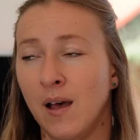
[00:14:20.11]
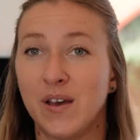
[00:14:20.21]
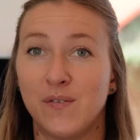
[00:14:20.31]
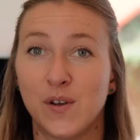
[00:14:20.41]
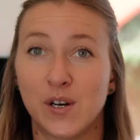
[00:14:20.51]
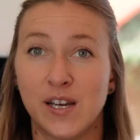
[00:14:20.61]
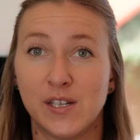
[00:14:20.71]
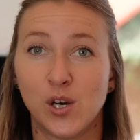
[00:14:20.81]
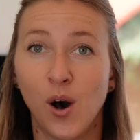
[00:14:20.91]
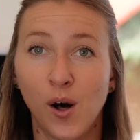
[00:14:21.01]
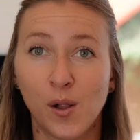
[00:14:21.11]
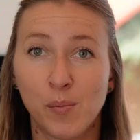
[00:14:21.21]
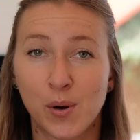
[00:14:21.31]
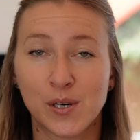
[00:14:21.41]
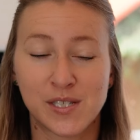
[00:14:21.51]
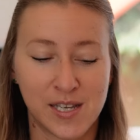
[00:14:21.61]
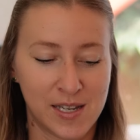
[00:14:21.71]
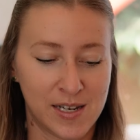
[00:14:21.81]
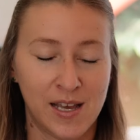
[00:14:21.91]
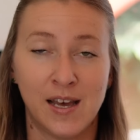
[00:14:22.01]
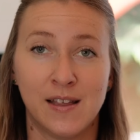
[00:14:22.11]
But if you're a tall person,